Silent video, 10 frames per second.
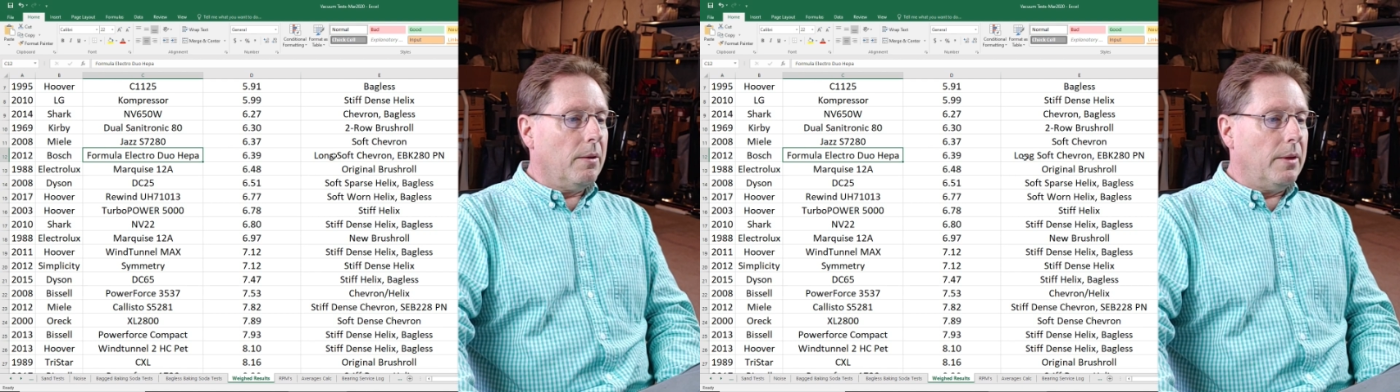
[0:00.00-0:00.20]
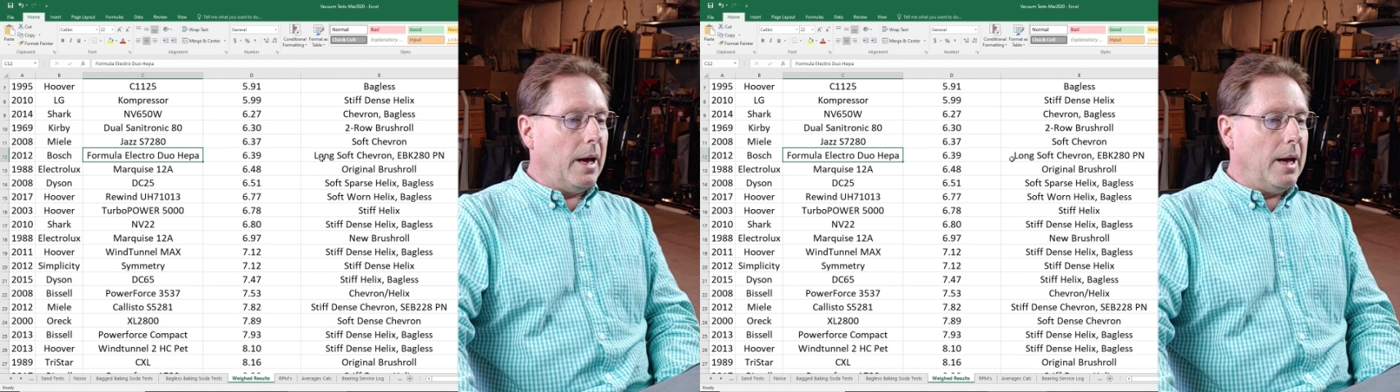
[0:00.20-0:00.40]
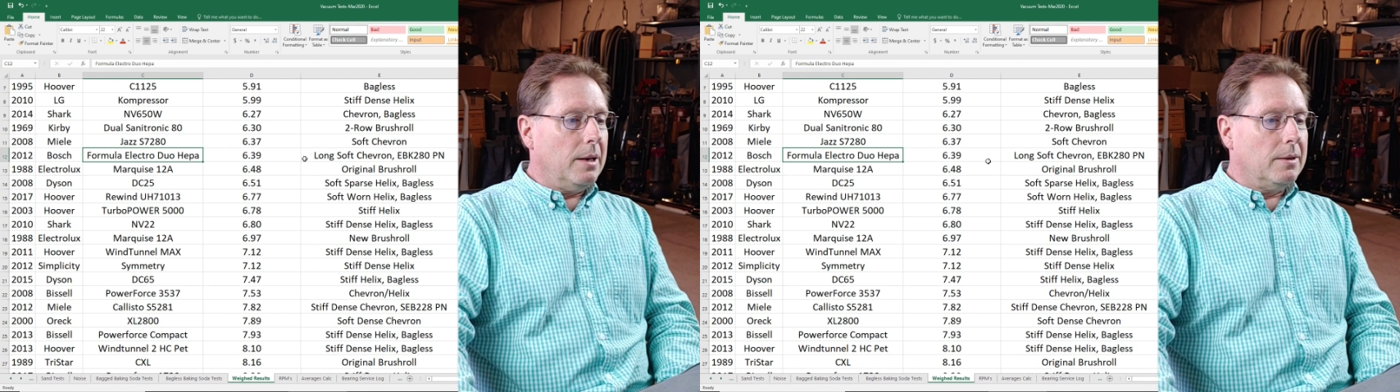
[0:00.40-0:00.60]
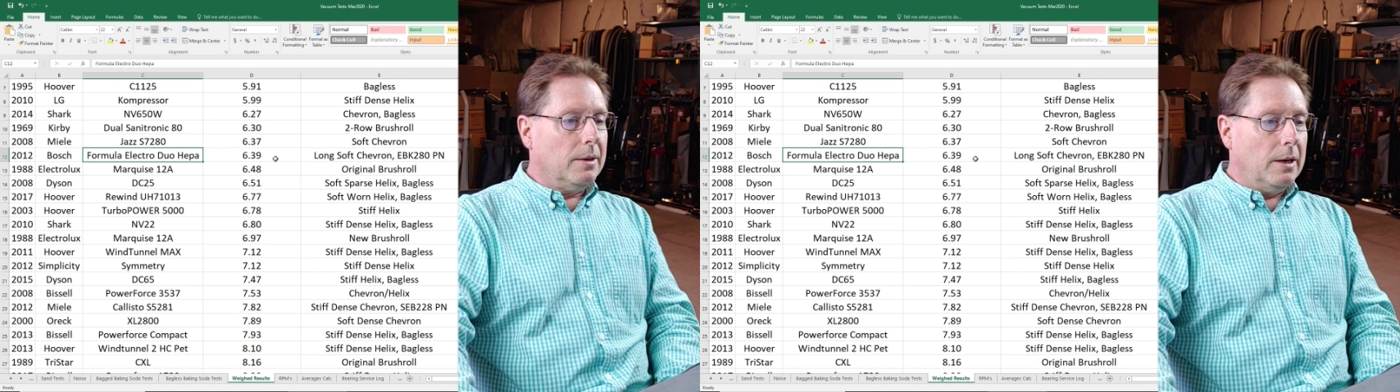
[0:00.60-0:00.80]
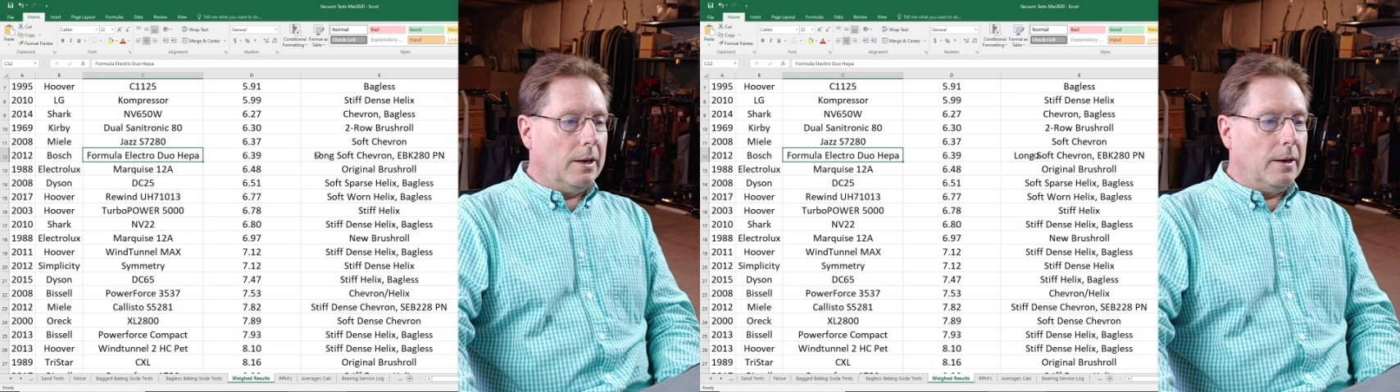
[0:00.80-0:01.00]
That
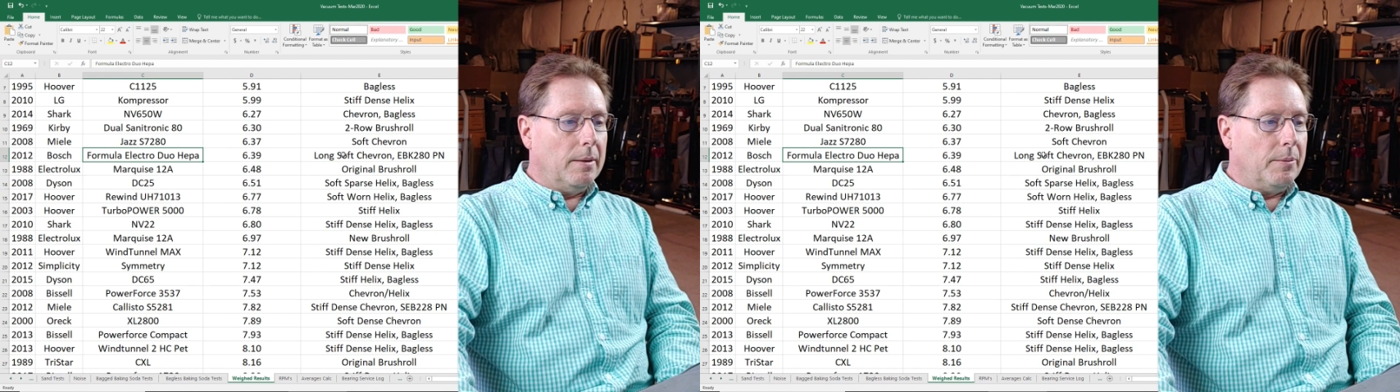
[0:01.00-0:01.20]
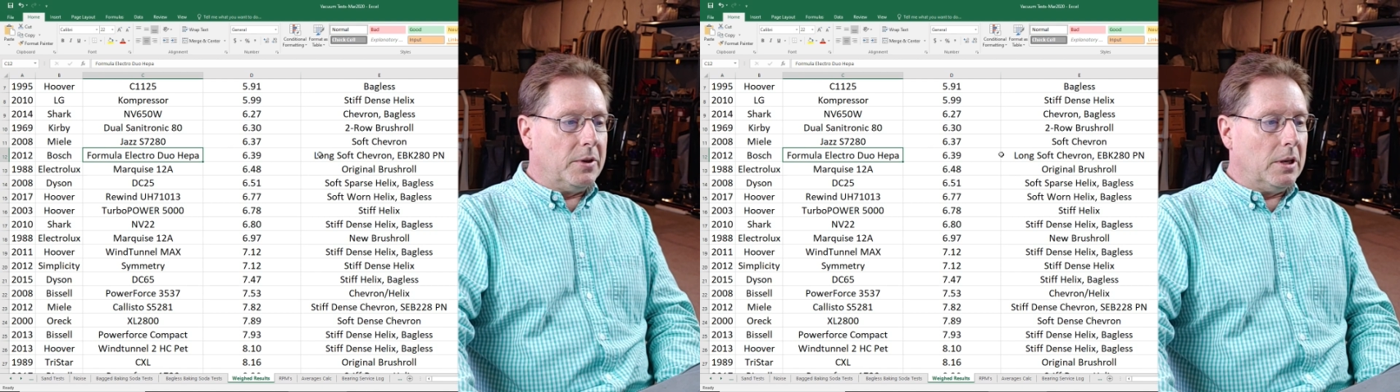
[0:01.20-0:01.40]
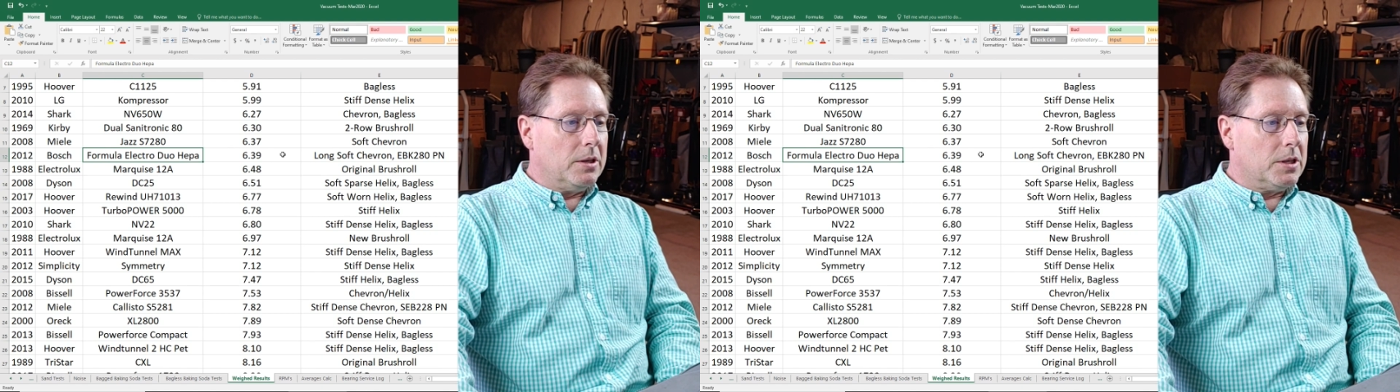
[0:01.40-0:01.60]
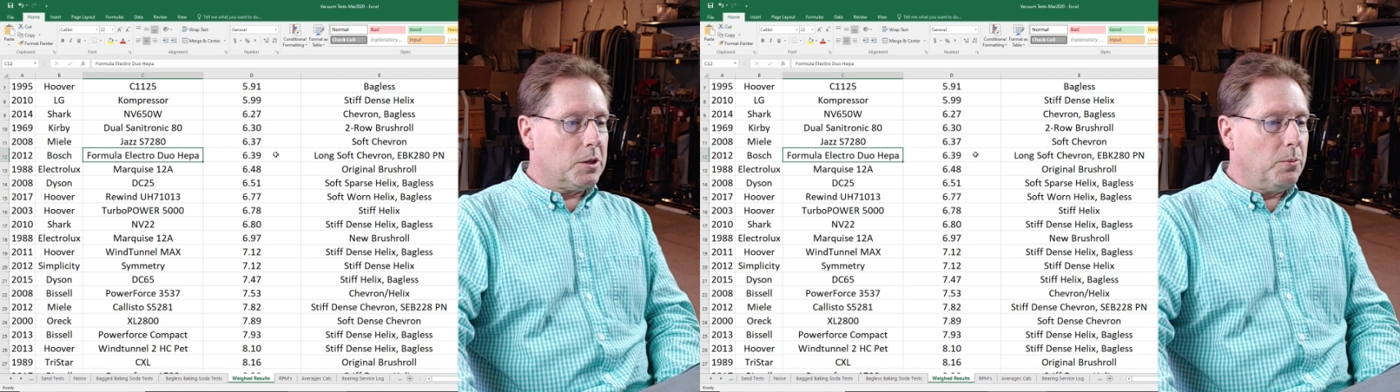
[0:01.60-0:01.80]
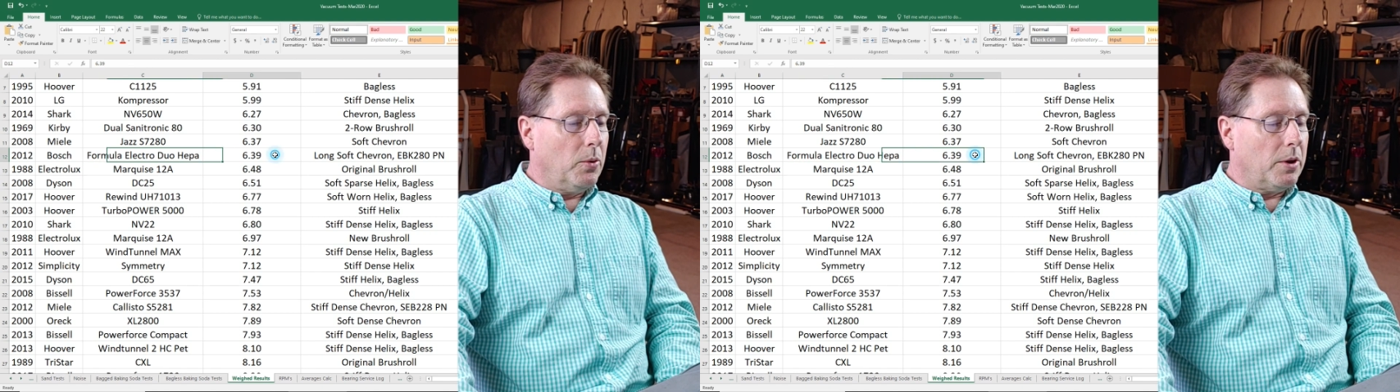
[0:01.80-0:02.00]
did
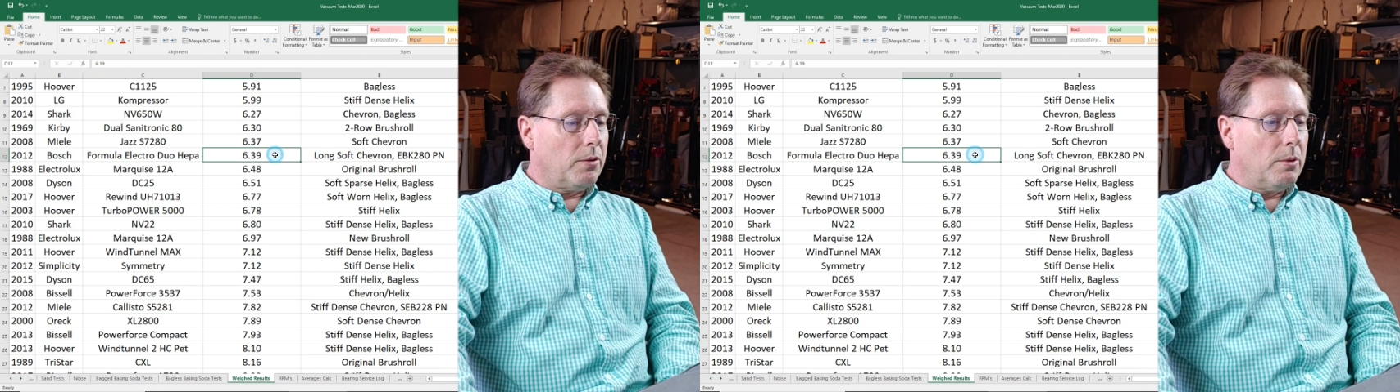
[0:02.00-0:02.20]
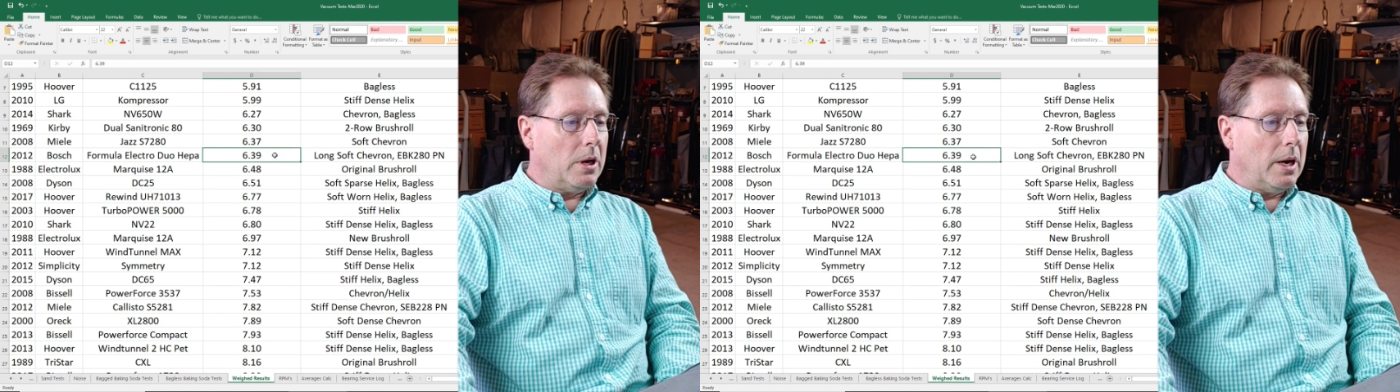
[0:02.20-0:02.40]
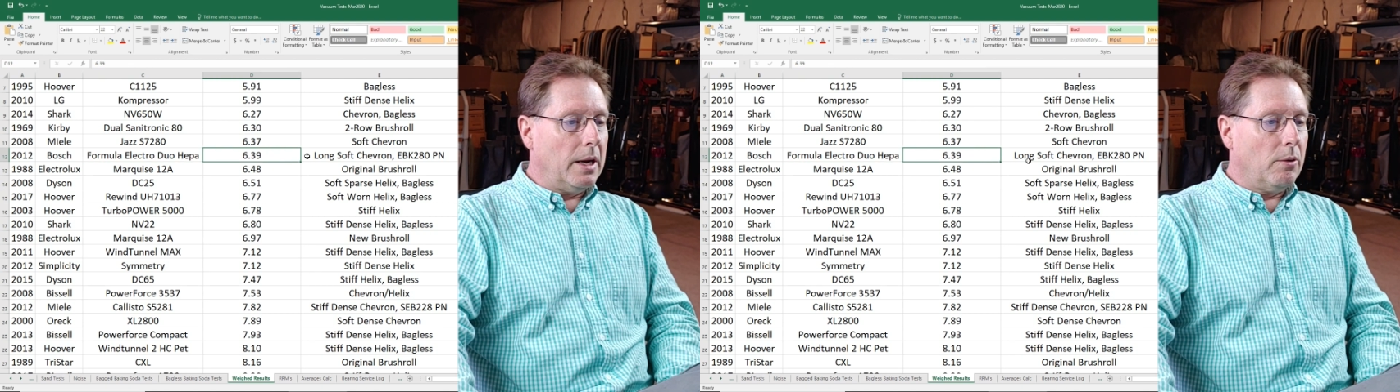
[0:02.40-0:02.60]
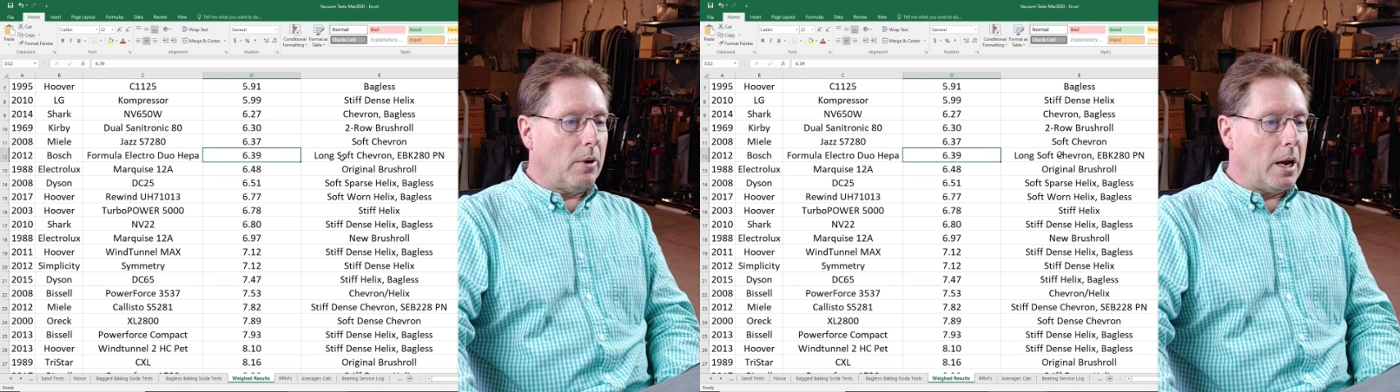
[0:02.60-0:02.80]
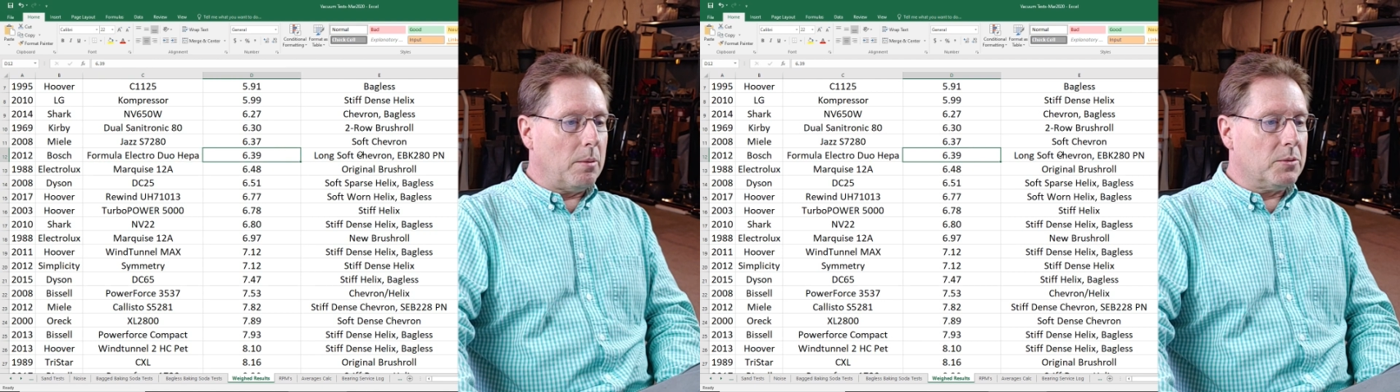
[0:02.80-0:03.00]
6.39
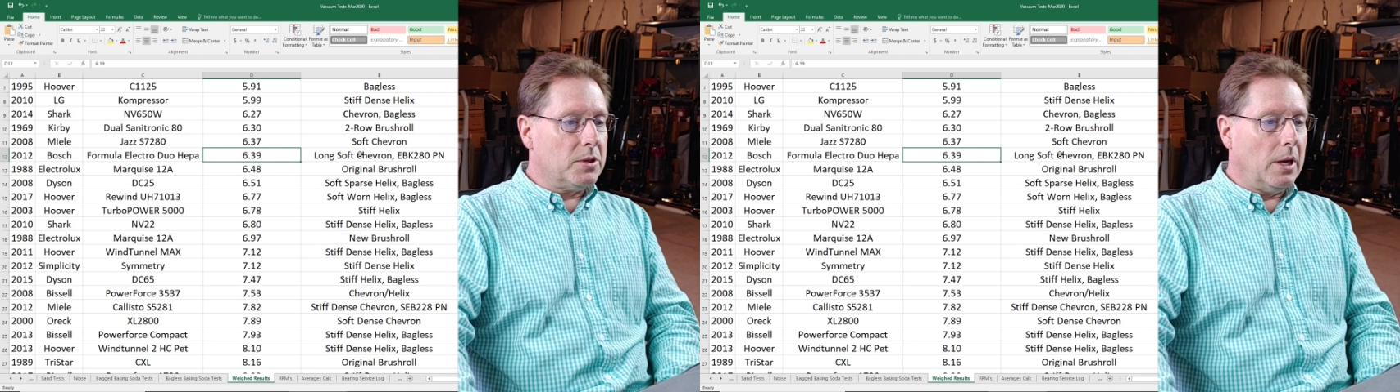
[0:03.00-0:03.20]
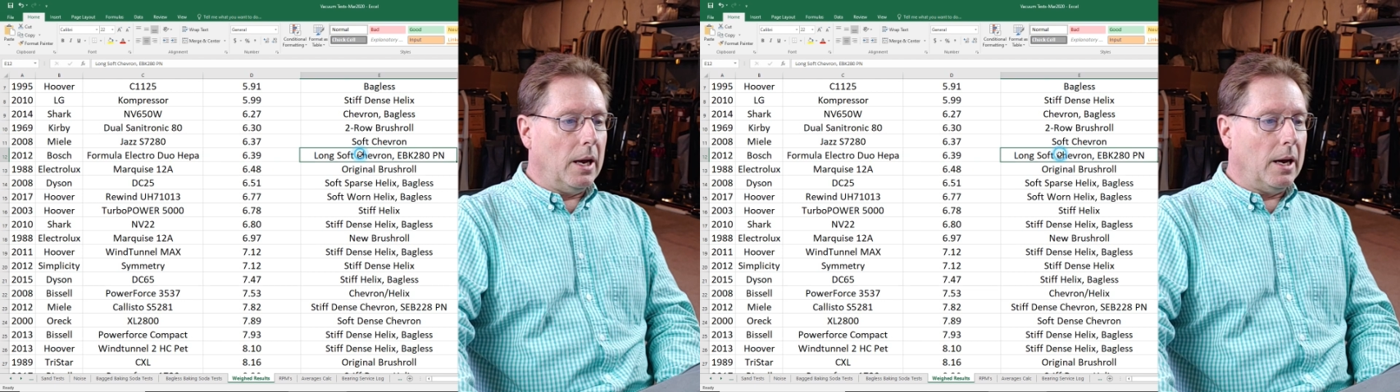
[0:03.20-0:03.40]
grams.